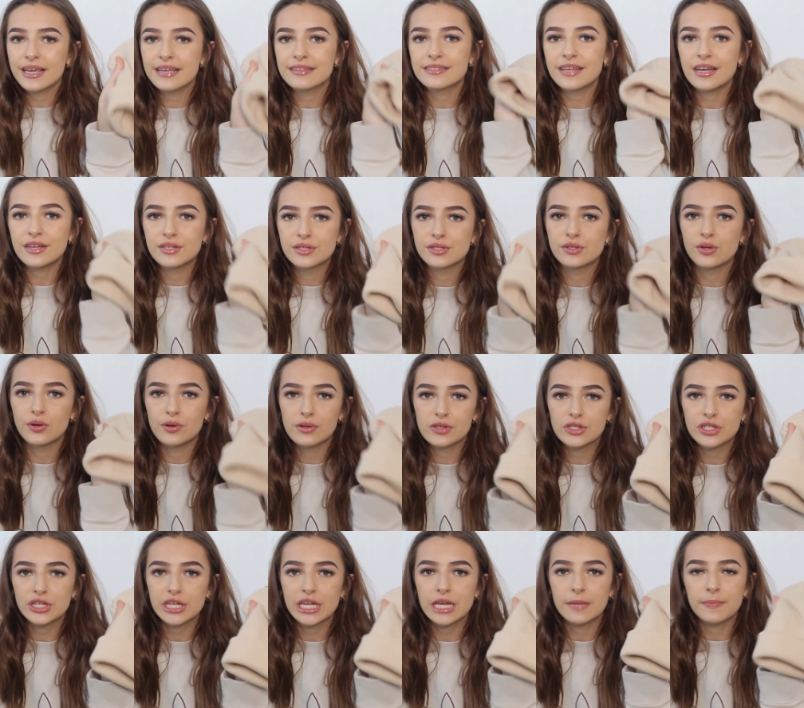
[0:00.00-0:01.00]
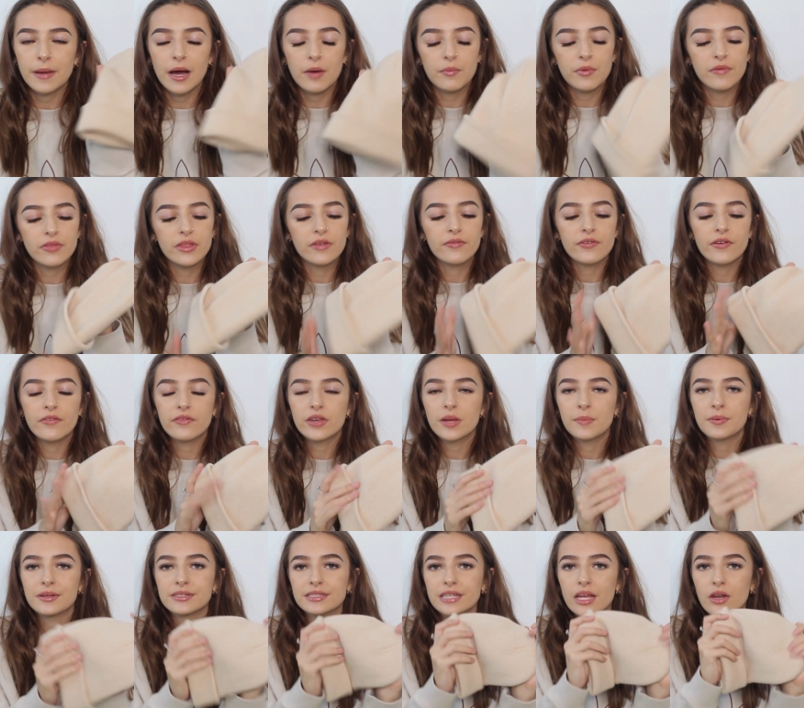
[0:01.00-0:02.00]
these are so cheap. And with the
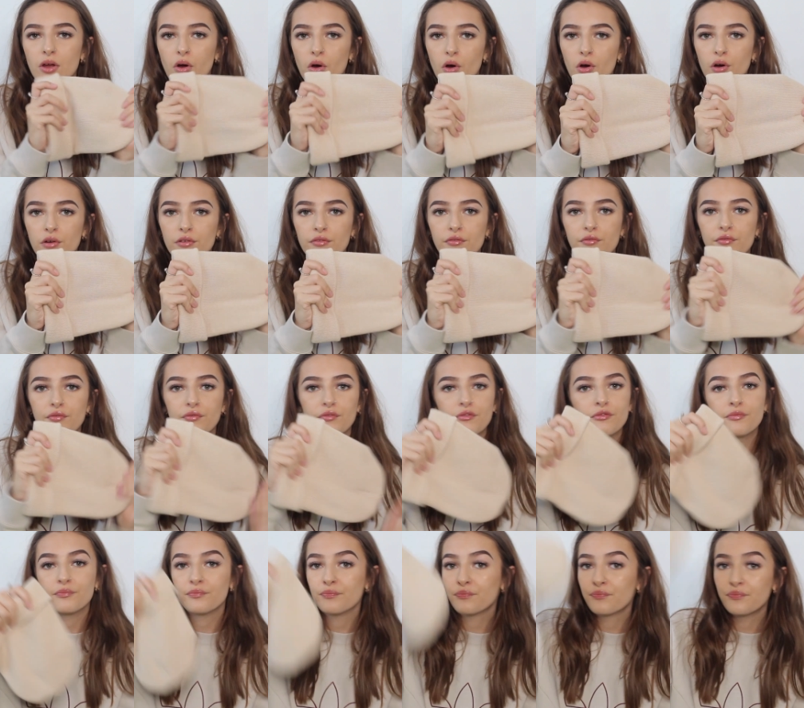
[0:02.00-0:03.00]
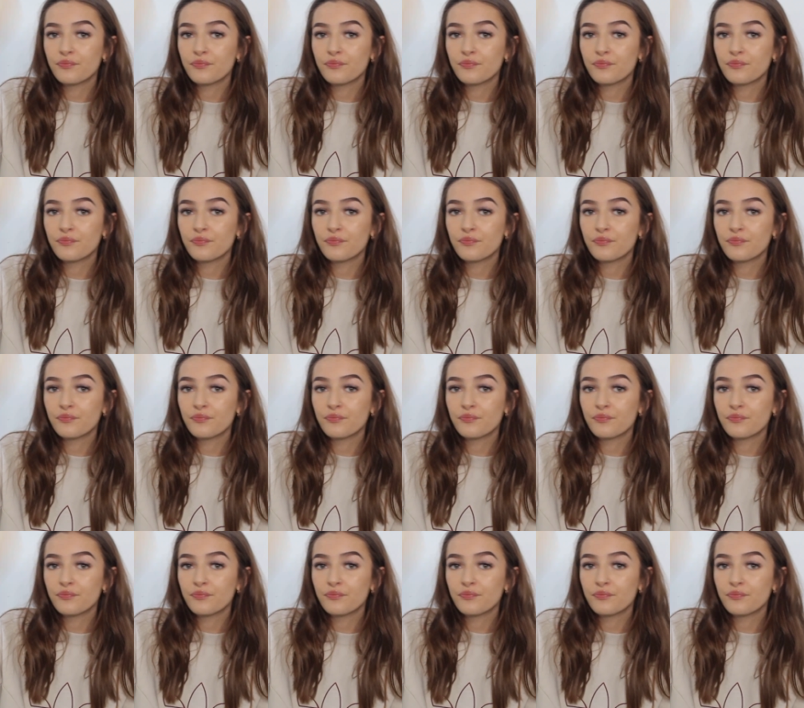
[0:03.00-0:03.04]
50% off,